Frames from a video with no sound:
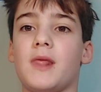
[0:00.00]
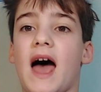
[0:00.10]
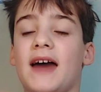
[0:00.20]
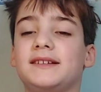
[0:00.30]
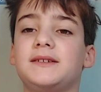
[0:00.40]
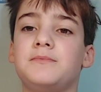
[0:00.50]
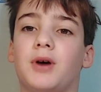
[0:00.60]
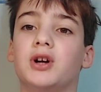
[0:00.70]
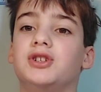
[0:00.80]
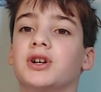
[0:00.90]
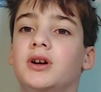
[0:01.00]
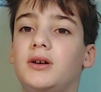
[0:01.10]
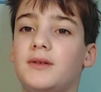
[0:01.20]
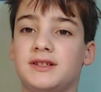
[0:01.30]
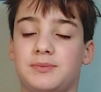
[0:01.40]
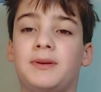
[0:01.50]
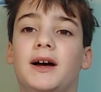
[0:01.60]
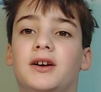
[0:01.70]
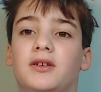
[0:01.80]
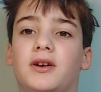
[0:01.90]
Addison Barger is a
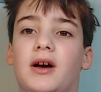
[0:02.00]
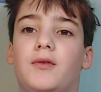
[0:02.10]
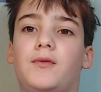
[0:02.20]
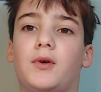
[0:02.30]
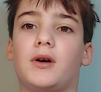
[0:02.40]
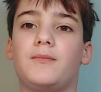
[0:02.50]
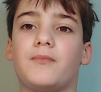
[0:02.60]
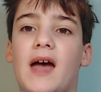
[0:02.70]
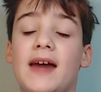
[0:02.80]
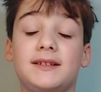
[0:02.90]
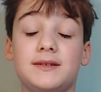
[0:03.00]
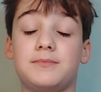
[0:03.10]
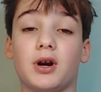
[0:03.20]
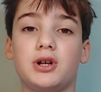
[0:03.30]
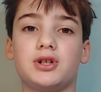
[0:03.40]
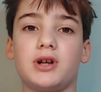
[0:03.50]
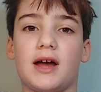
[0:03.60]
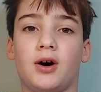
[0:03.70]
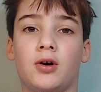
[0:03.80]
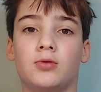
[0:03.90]
player to look out for. Addison Barger
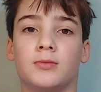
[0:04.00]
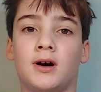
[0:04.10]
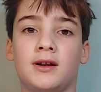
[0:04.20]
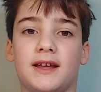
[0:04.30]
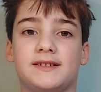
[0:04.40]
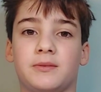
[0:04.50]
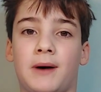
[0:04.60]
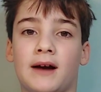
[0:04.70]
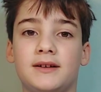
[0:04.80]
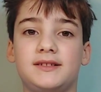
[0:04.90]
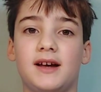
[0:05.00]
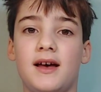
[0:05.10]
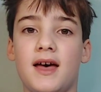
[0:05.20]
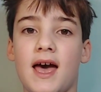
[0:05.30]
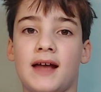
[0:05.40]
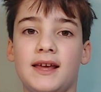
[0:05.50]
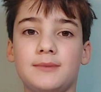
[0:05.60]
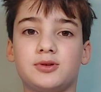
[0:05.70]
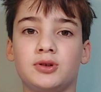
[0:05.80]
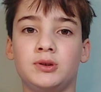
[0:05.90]
had a home run against the Pirates, and he
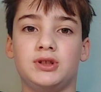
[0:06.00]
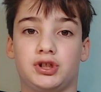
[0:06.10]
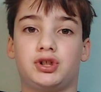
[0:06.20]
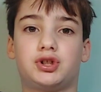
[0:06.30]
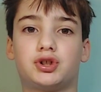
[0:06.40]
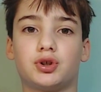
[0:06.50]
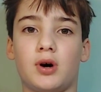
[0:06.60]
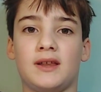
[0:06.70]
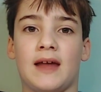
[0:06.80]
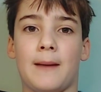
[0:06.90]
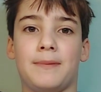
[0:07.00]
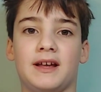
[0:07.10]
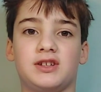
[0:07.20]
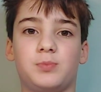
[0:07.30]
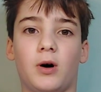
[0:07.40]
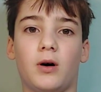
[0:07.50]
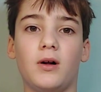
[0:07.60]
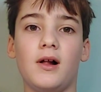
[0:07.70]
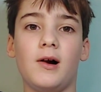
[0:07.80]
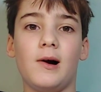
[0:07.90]
absolutely destroyed that baseball.
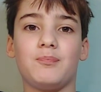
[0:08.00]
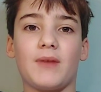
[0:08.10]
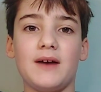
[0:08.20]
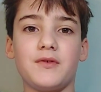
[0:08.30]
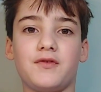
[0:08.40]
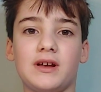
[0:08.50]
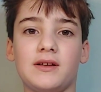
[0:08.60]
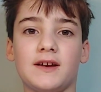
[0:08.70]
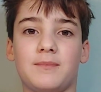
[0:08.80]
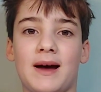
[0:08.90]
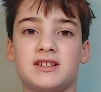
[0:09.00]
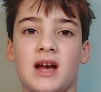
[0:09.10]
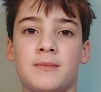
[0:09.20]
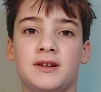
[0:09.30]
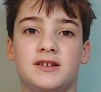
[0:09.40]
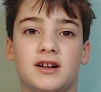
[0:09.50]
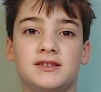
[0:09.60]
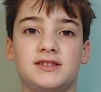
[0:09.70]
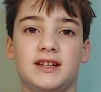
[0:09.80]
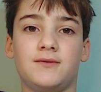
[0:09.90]
I have a feeling if Matt Chapman
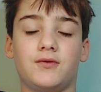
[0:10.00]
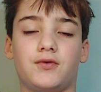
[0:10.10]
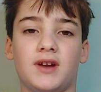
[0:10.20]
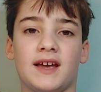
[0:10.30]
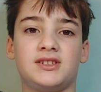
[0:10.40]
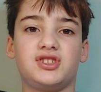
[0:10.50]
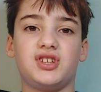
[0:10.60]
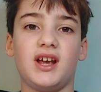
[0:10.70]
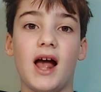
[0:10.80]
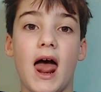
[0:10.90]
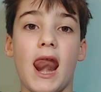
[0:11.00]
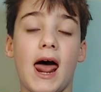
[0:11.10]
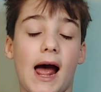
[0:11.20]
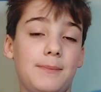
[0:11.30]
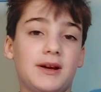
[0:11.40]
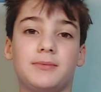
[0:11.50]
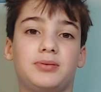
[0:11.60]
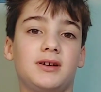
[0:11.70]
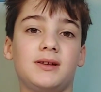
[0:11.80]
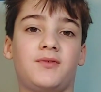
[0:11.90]
does leave in free agency, I'd be
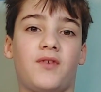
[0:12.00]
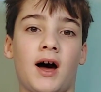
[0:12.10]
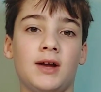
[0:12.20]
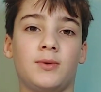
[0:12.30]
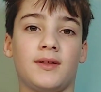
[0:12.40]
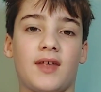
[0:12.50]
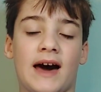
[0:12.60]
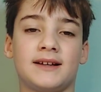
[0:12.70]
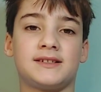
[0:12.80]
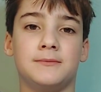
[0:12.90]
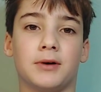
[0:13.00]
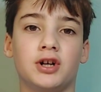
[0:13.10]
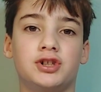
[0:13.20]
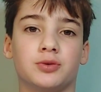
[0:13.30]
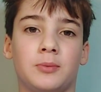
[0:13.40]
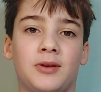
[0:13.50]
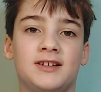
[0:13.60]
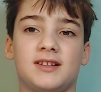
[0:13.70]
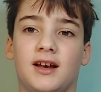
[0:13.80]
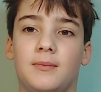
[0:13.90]
completely fine with Addison Barger
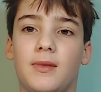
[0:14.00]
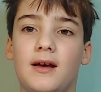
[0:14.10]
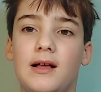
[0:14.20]
replacing him.